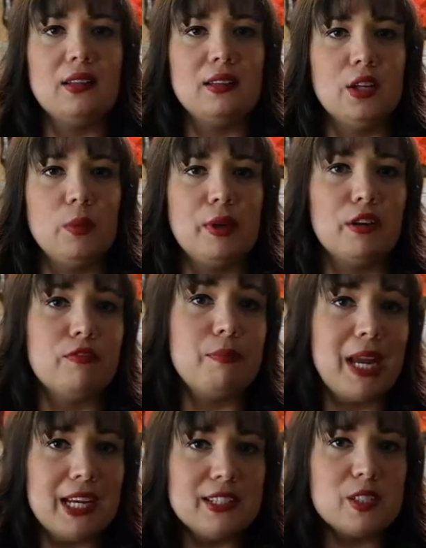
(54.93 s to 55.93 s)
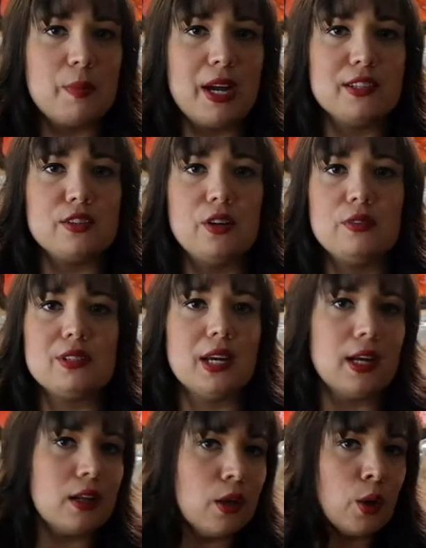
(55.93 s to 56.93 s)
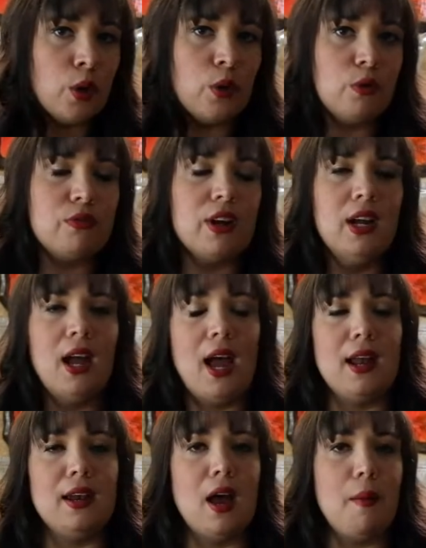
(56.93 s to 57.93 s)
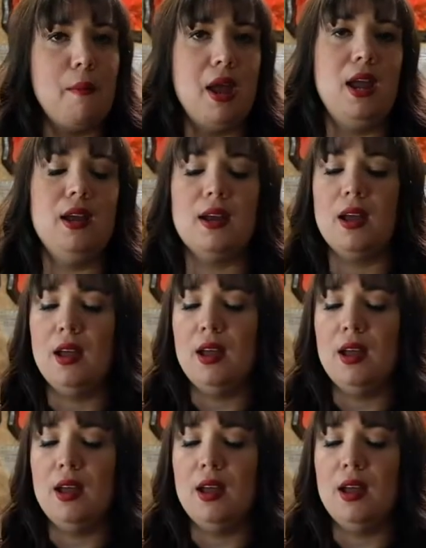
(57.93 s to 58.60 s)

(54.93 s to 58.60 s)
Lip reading: a little bit of baking spice notes like clove and nutmeg.